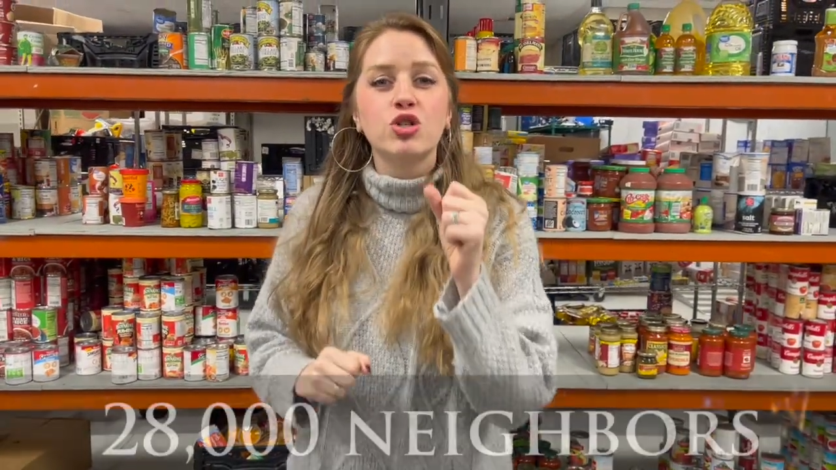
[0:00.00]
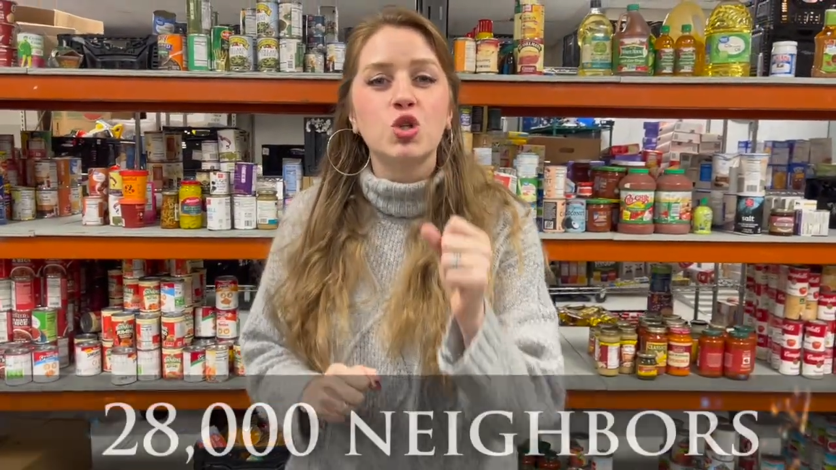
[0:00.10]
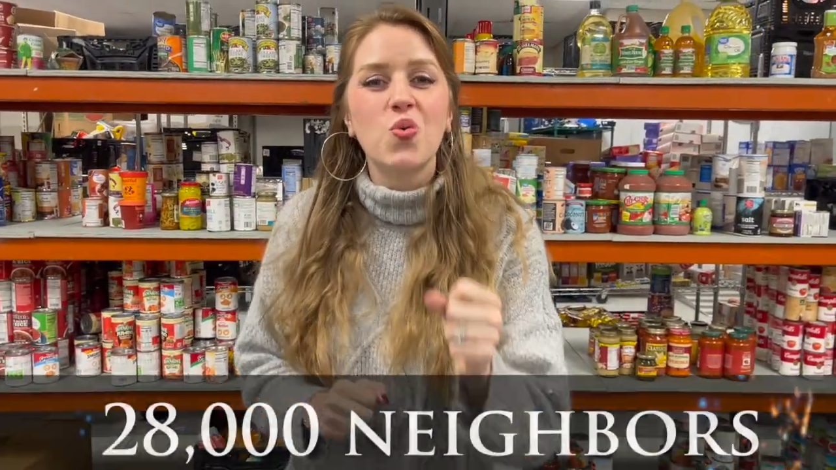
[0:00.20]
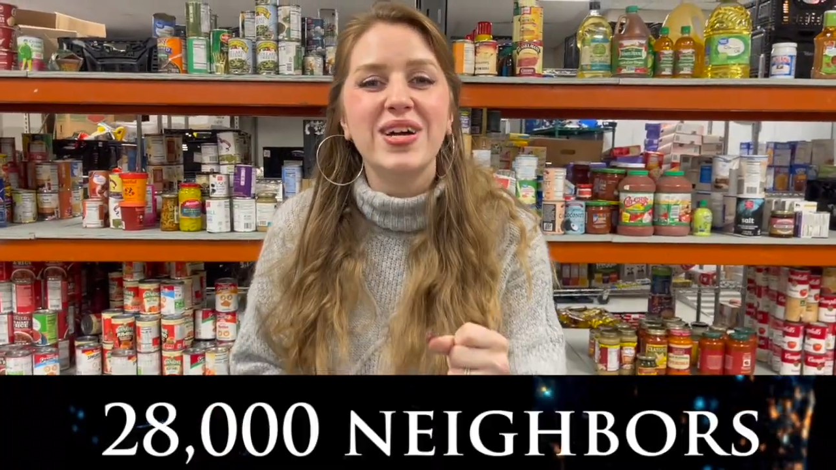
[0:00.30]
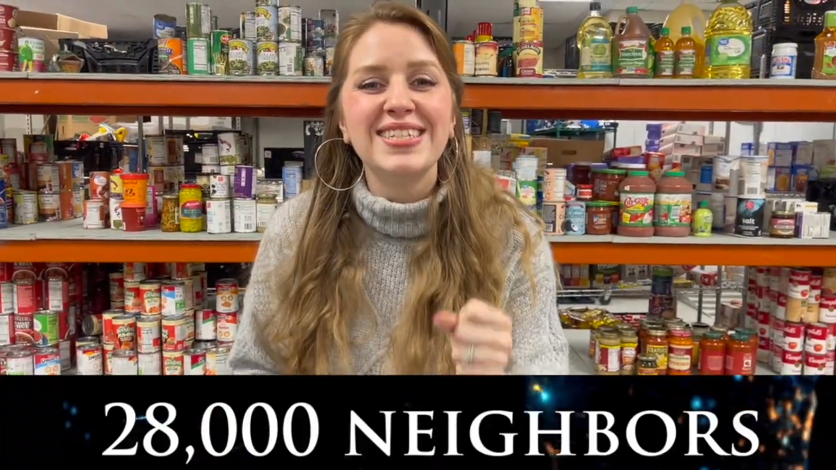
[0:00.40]

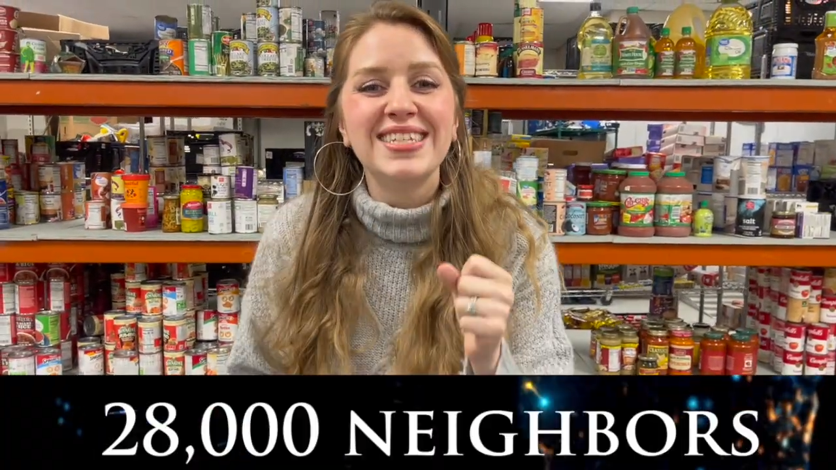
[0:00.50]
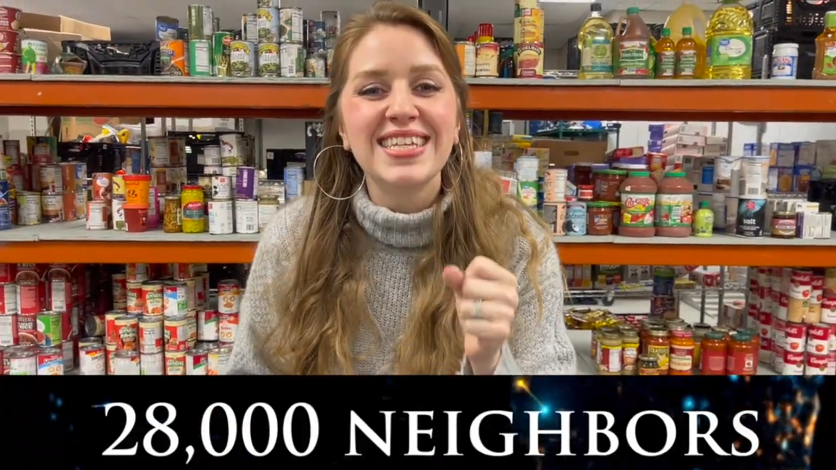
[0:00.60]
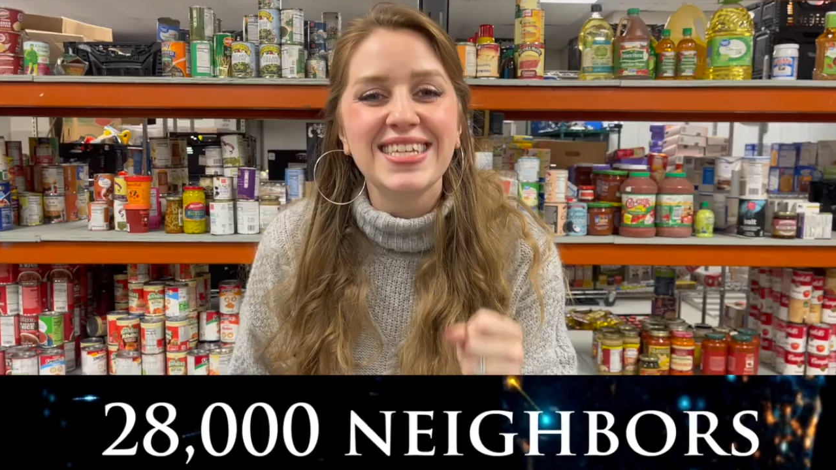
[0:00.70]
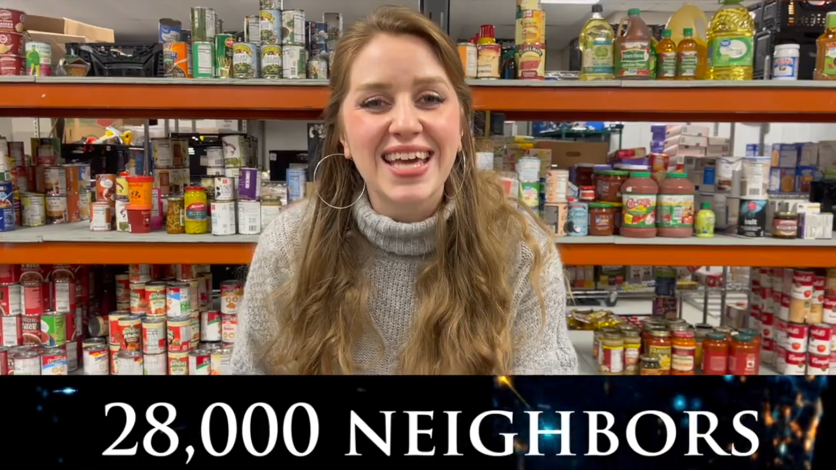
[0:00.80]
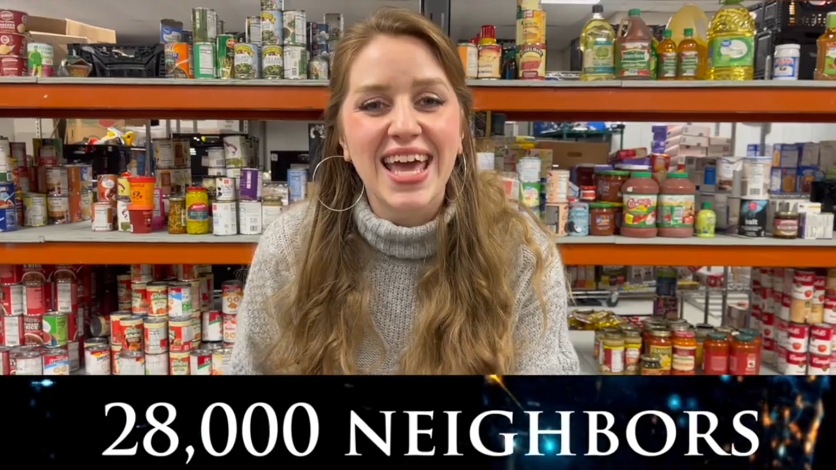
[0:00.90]

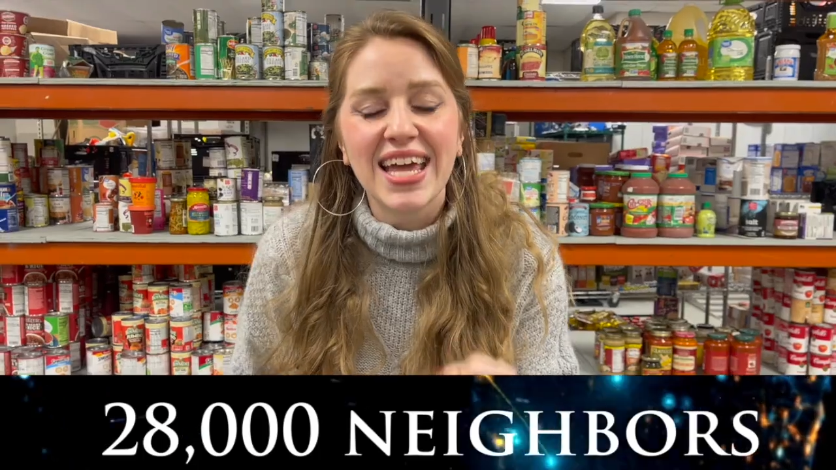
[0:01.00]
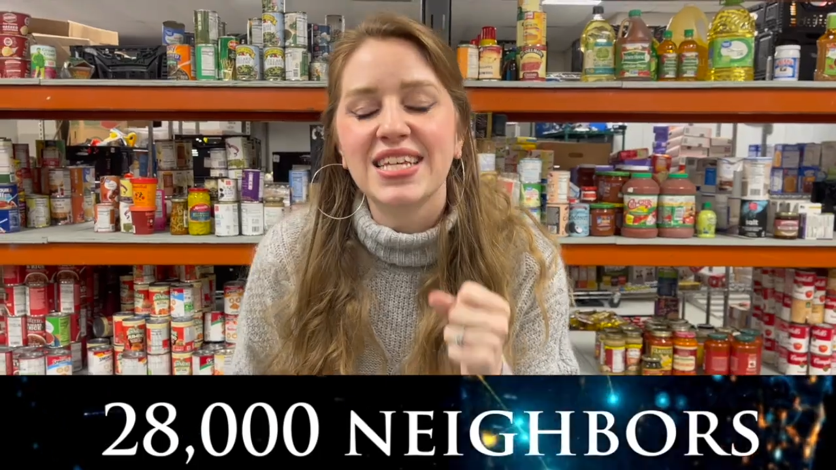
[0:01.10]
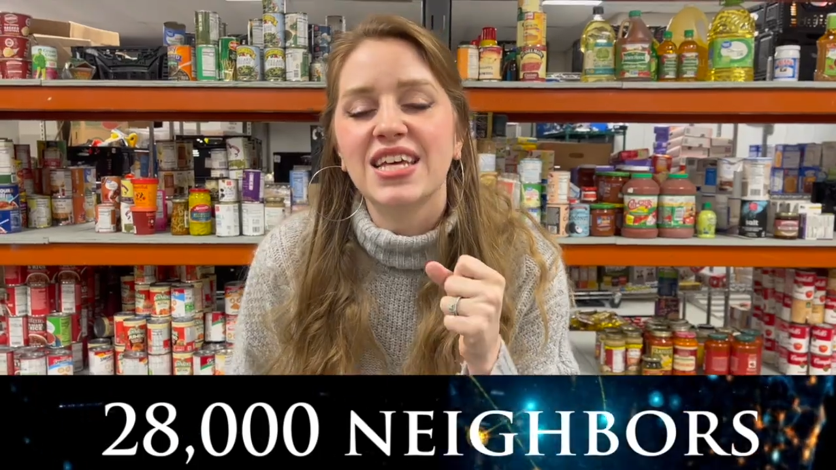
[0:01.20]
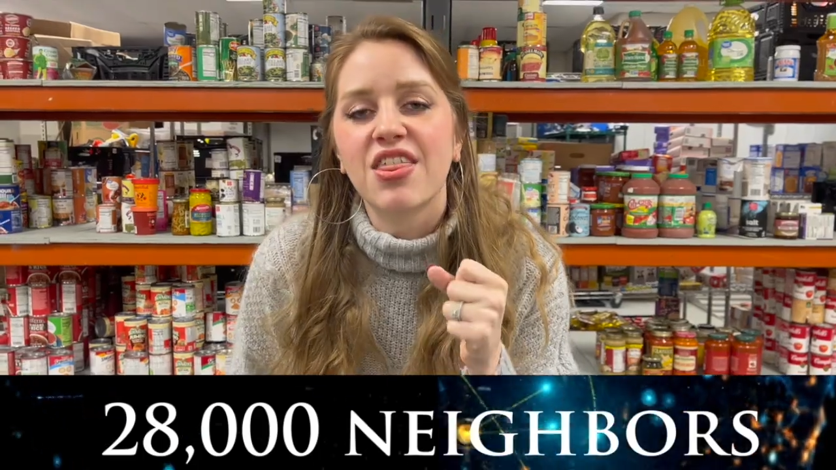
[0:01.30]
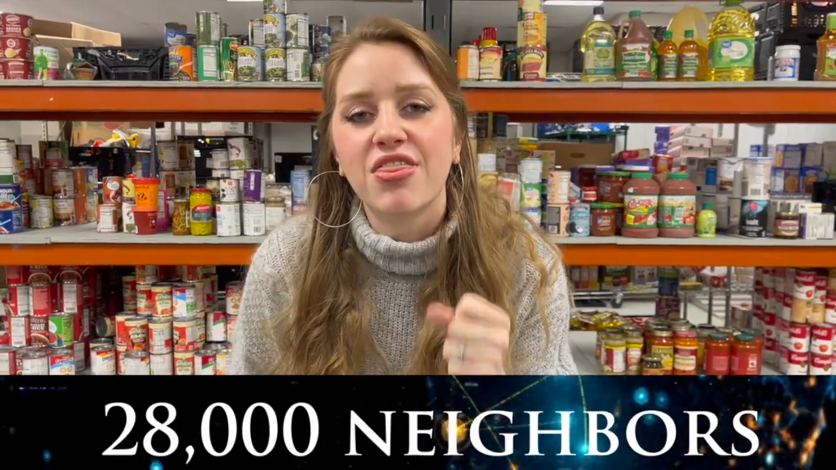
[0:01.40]

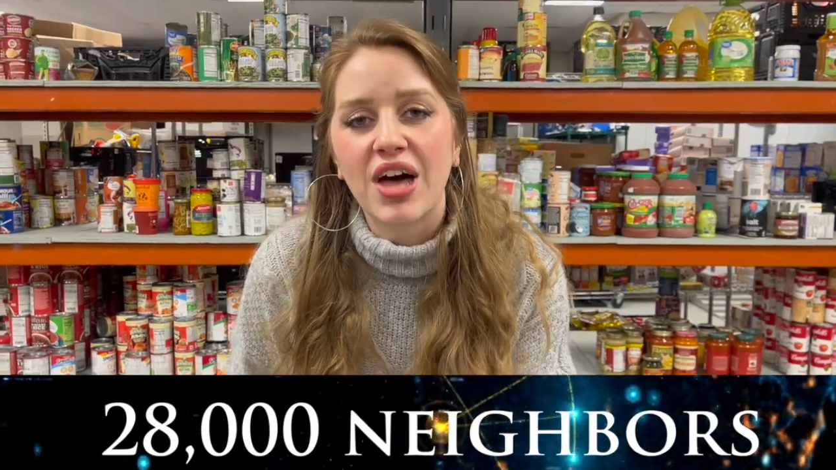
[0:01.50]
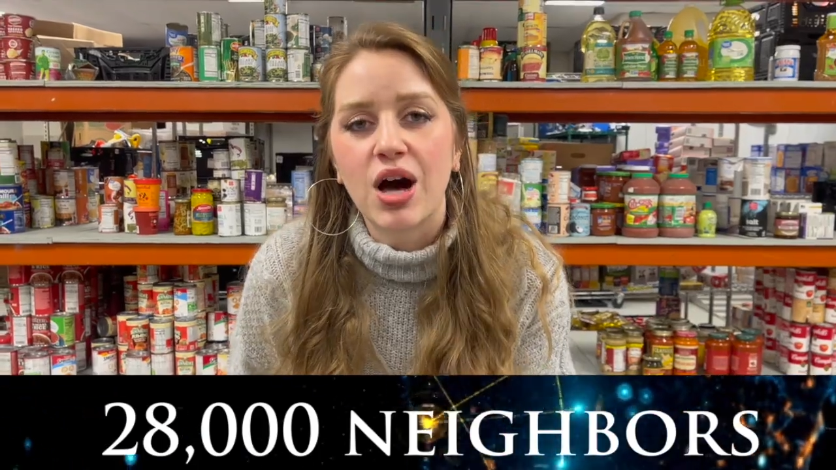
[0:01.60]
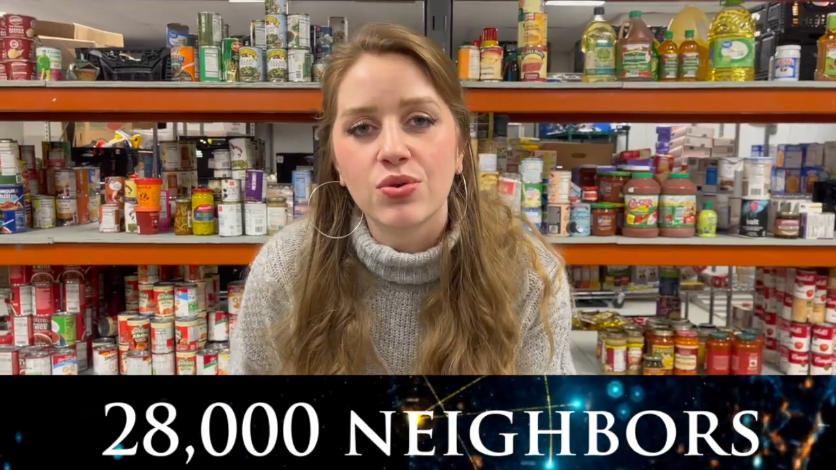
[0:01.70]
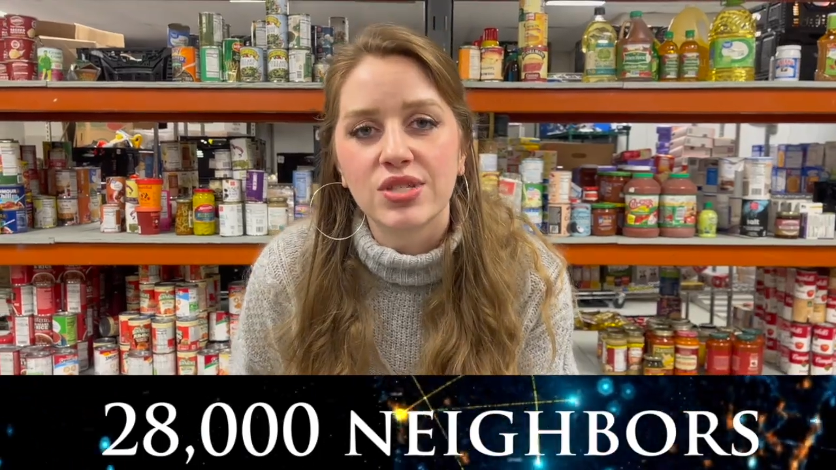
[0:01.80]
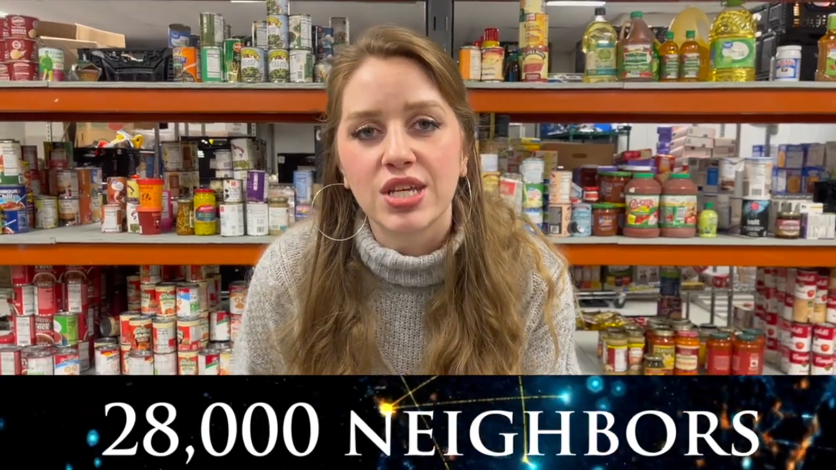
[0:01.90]

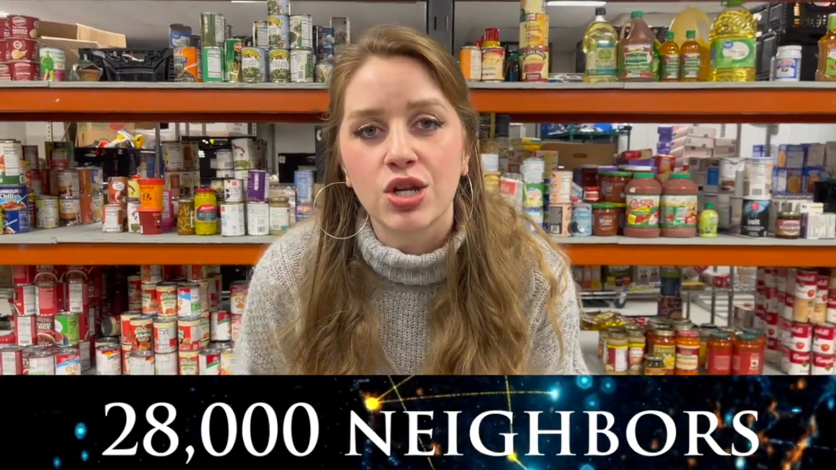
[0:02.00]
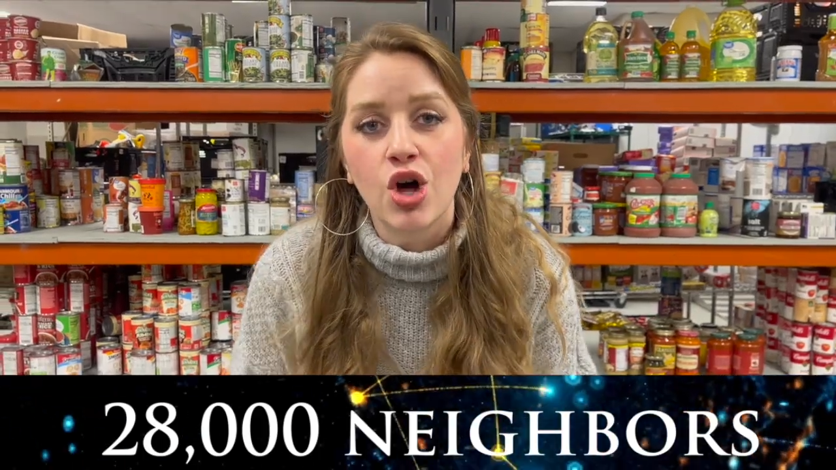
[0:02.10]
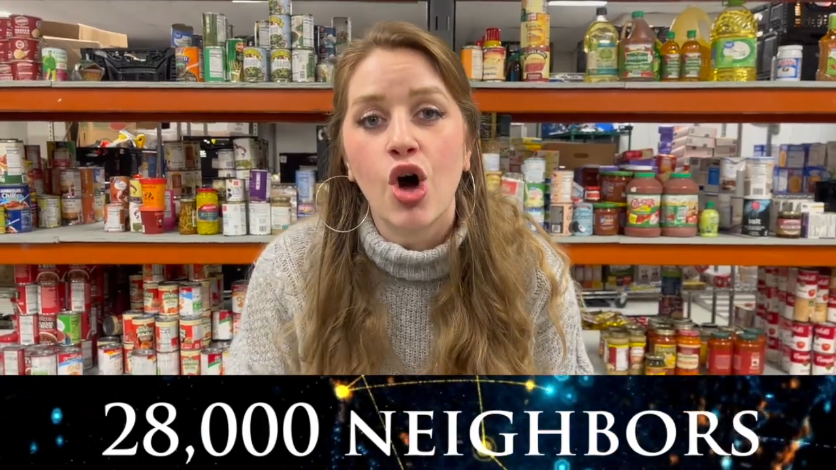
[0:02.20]
28,000